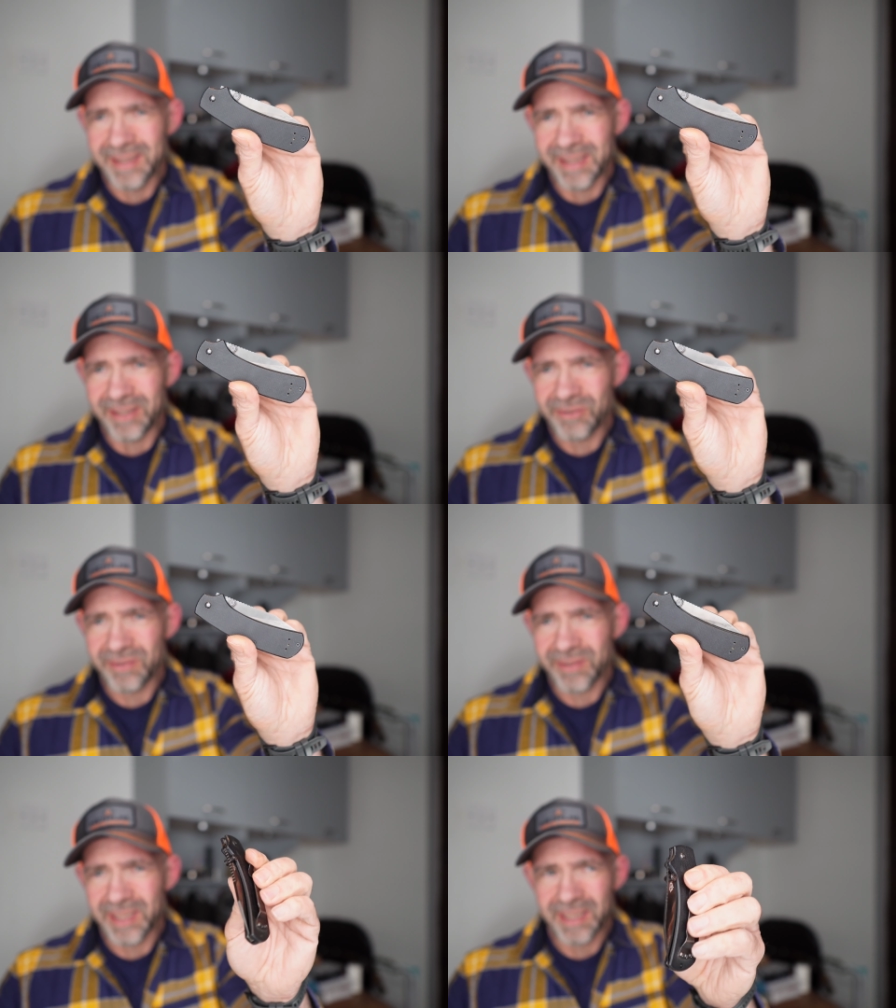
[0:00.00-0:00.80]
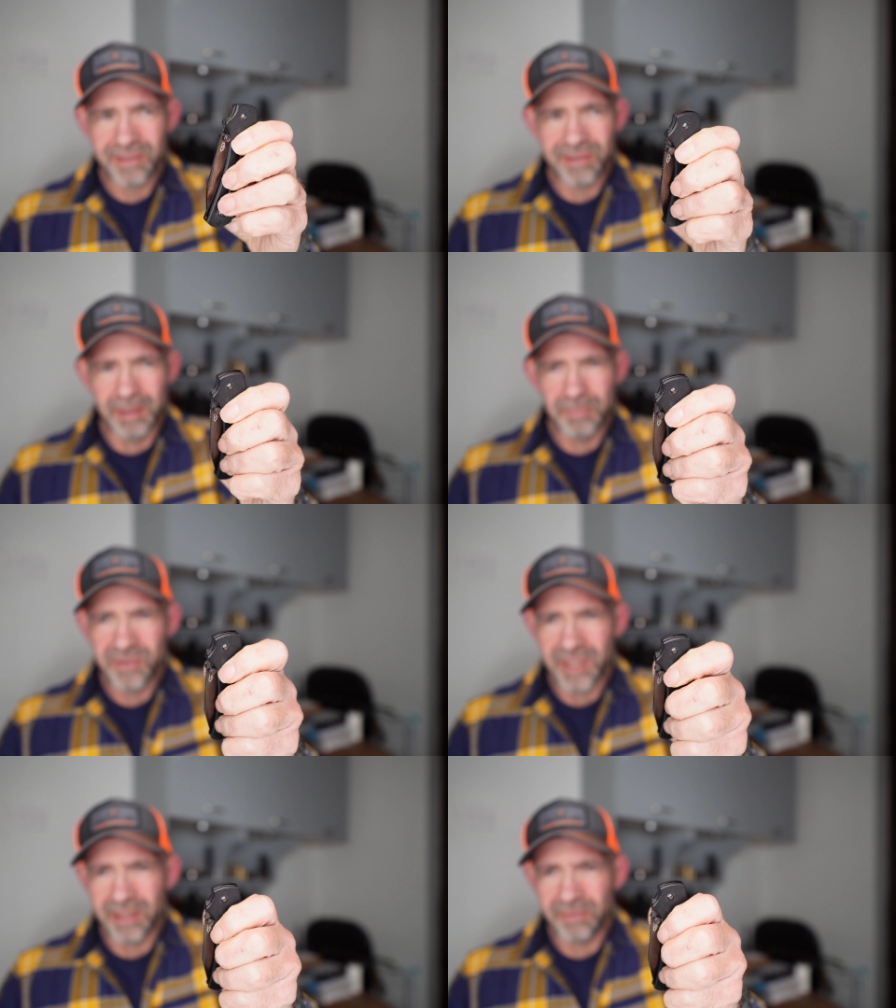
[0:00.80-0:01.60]
these thumb
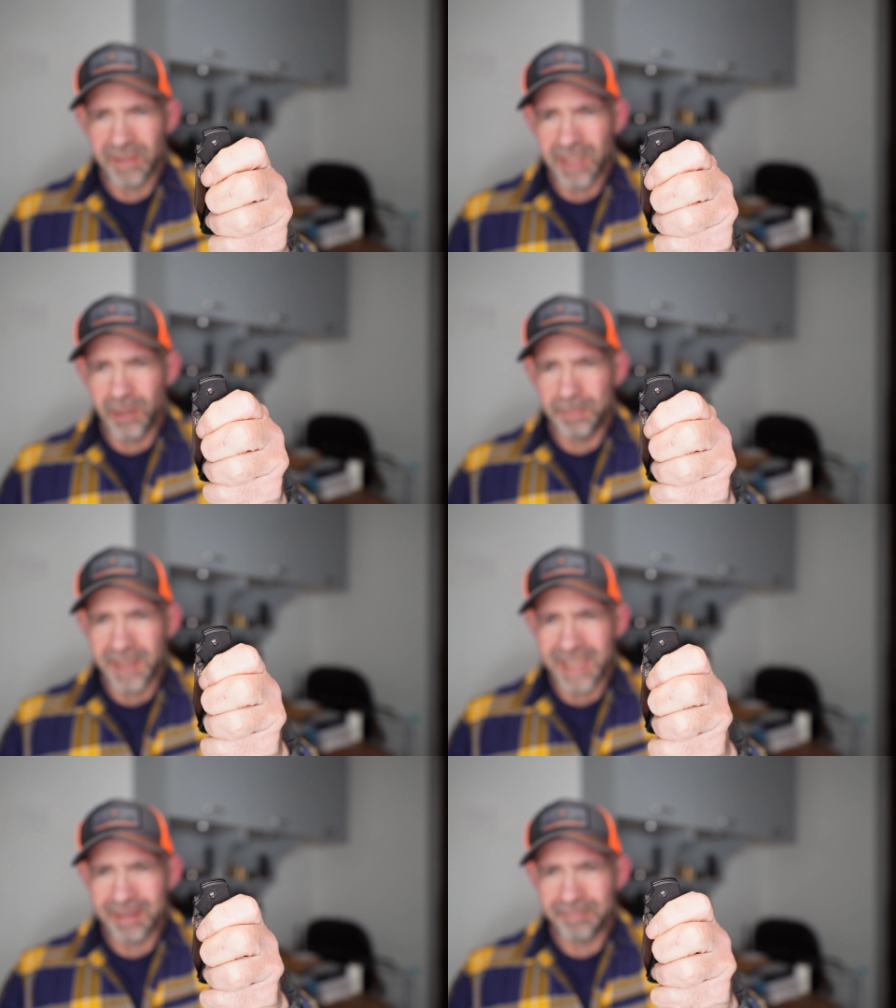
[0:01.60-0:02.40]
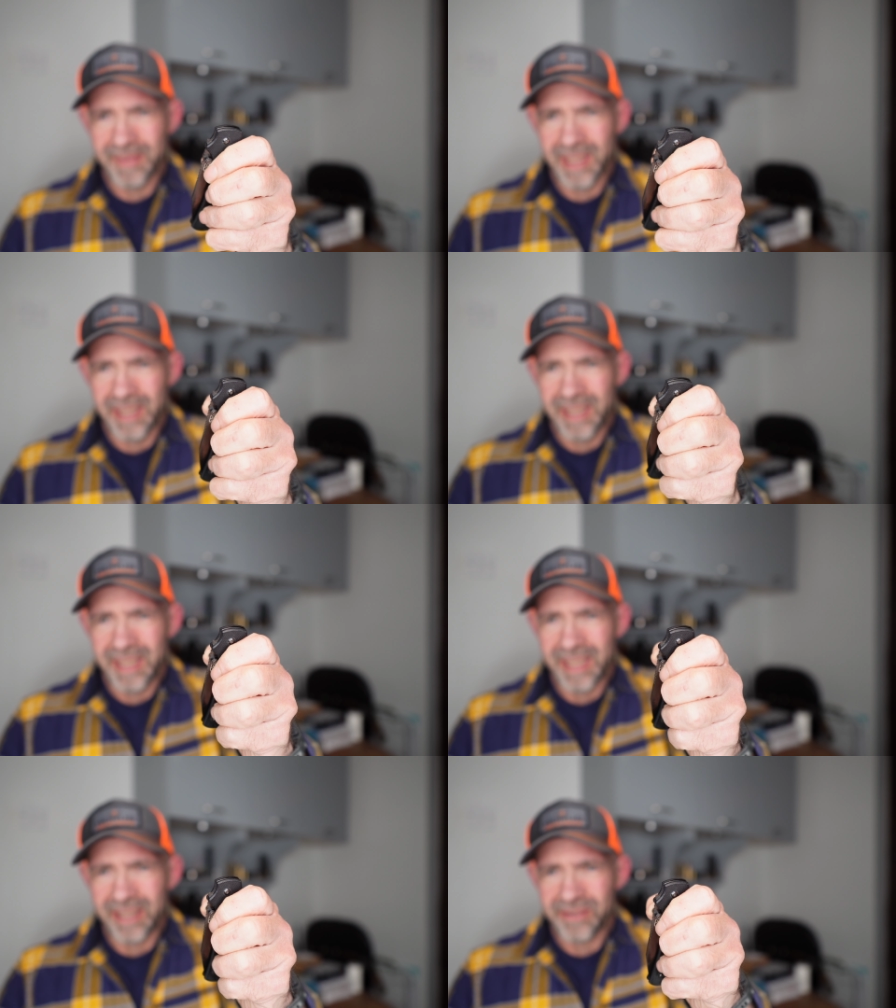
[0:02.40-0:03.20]
studs for opening,
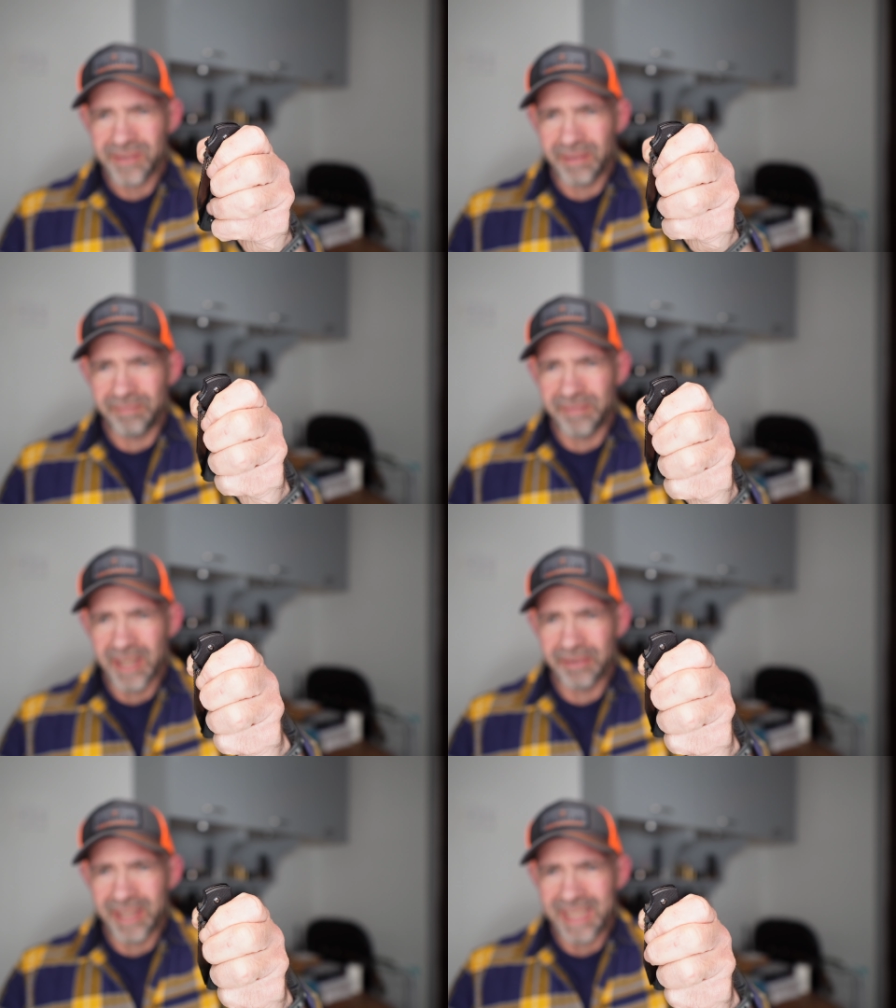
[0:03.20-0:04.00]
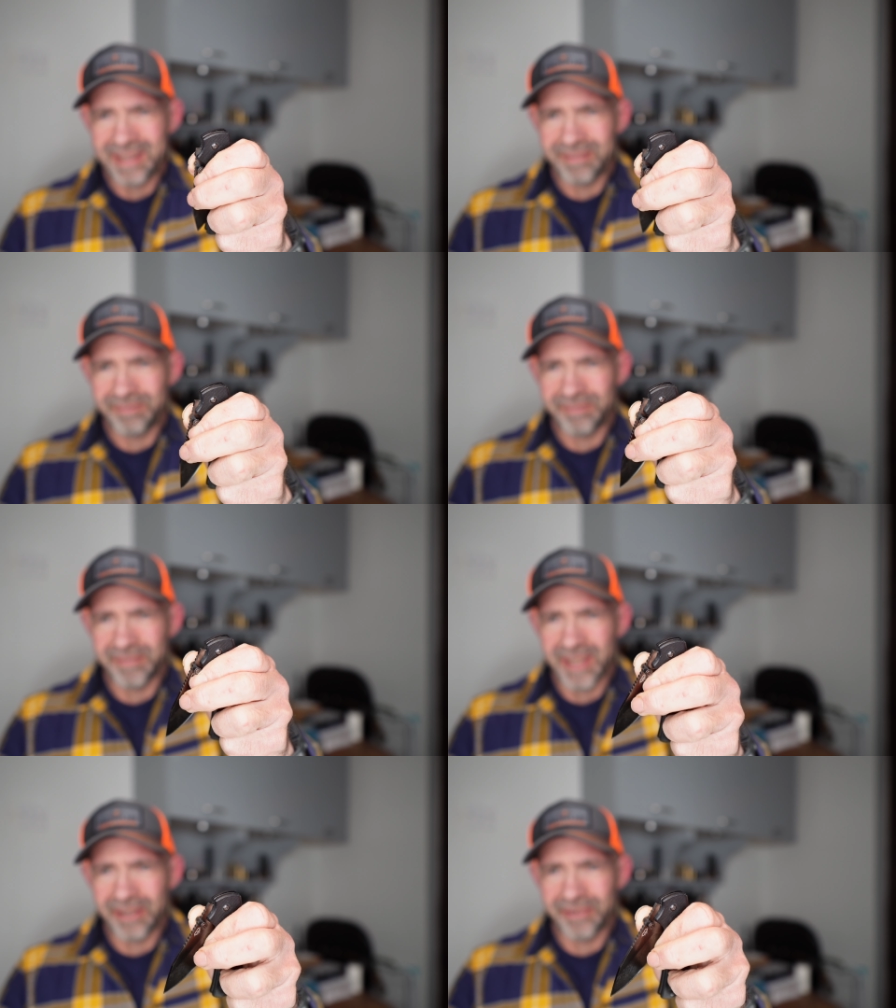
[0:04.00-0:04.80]
it's very,
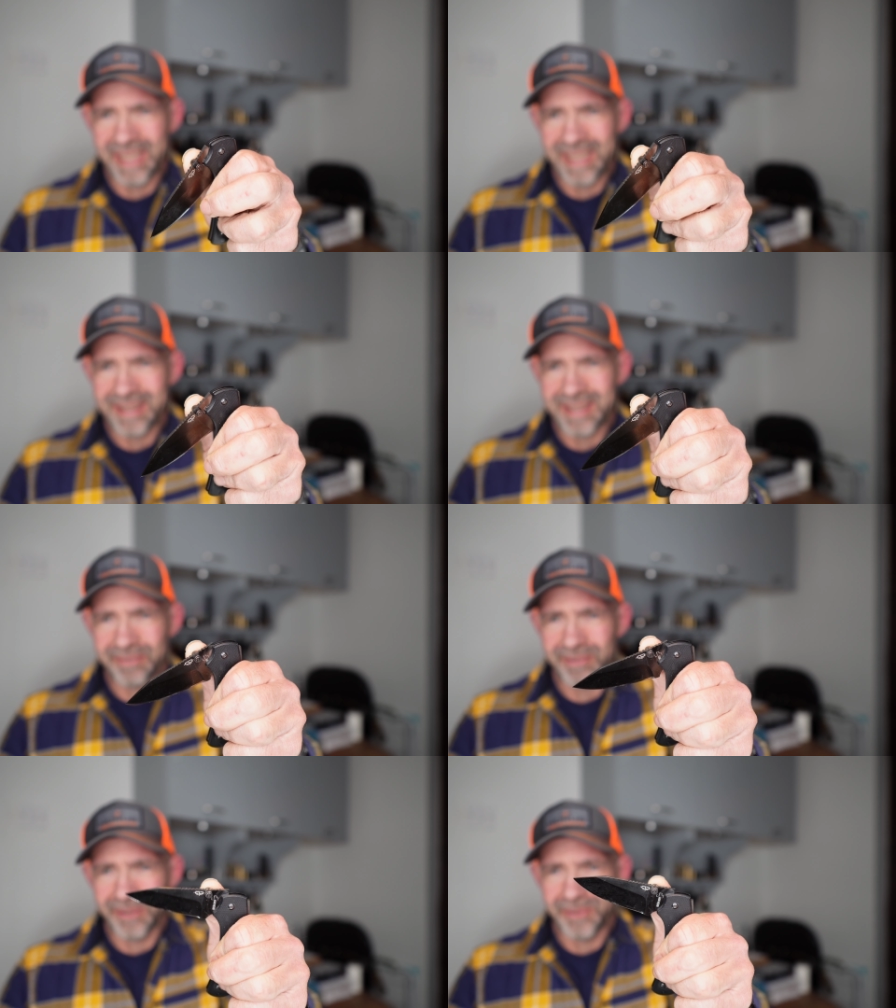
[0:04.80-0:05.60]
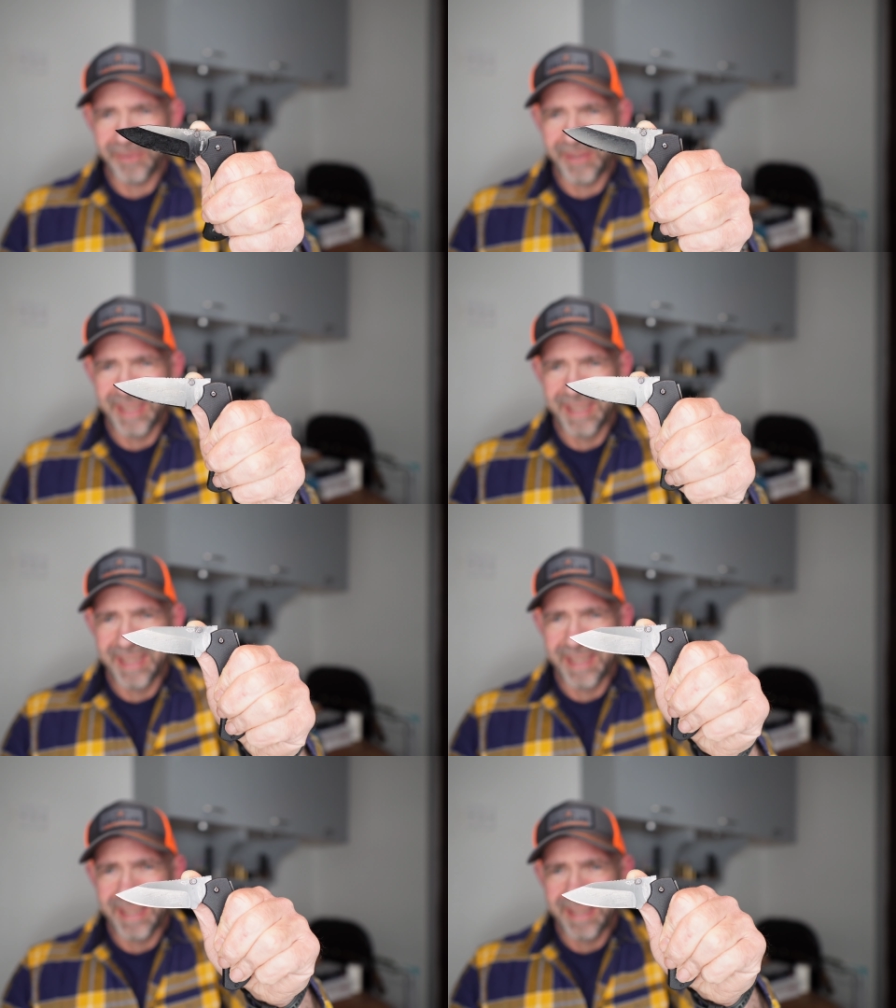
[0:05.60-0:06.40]
very difficult
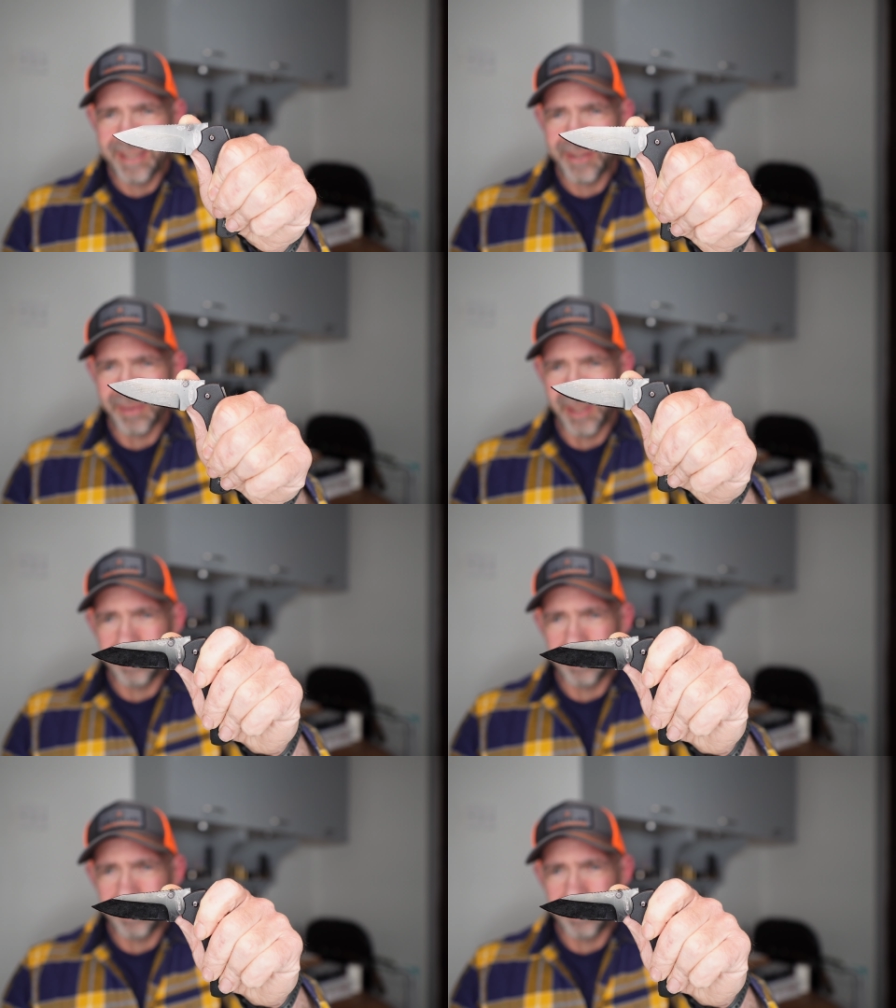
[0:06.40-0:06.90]
to